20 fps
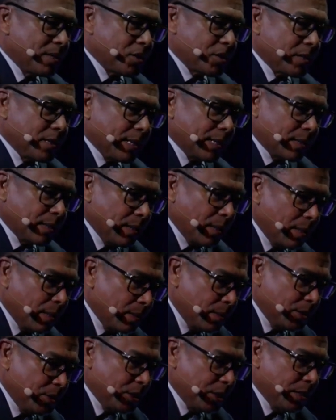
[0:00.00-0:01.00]

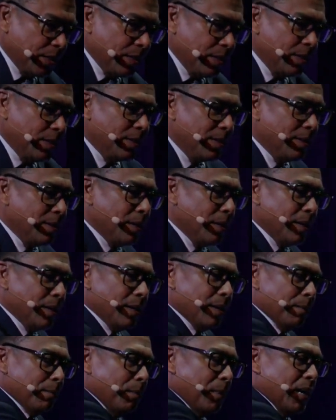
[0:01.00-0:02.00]
technology,
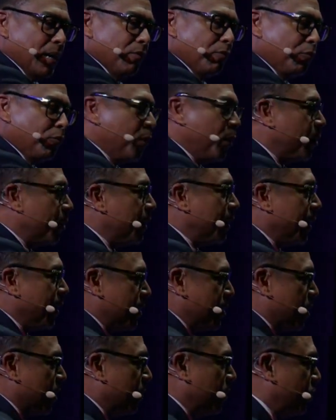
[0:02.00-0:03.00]
my phone has
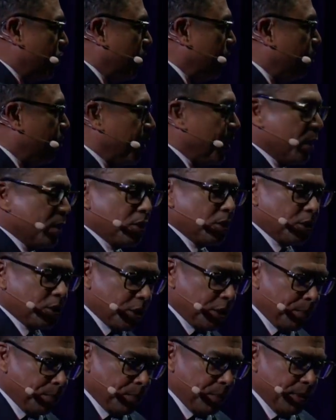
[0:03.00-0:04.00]
a GPS
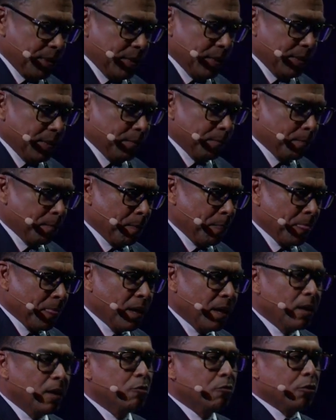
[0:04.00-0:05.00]
chip in it.
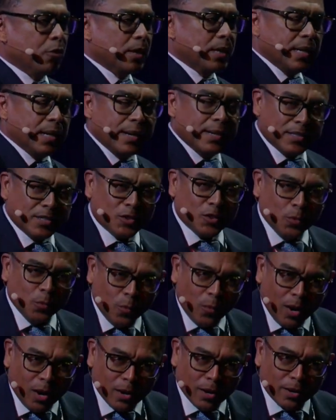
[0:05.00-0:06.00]
For that to
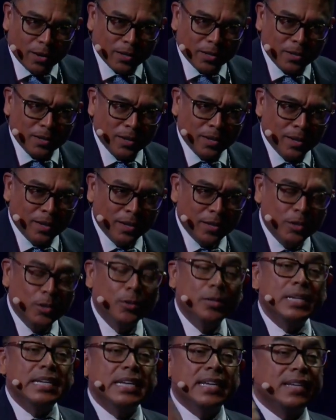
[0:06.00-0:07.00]
work, you
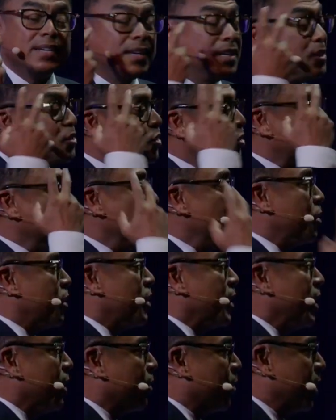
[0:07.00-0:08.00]
need his two
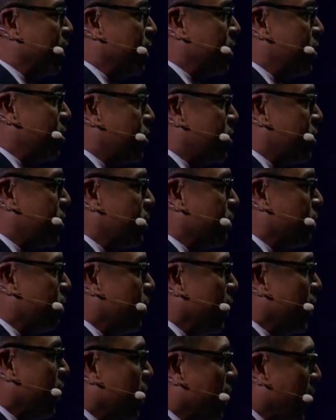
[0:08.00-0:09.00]
theories.
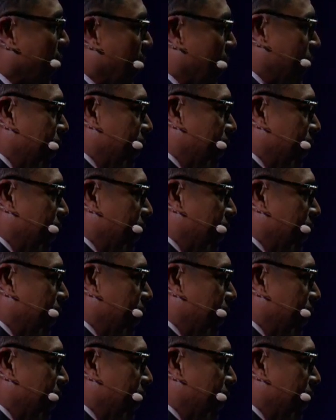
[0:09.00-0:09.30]
And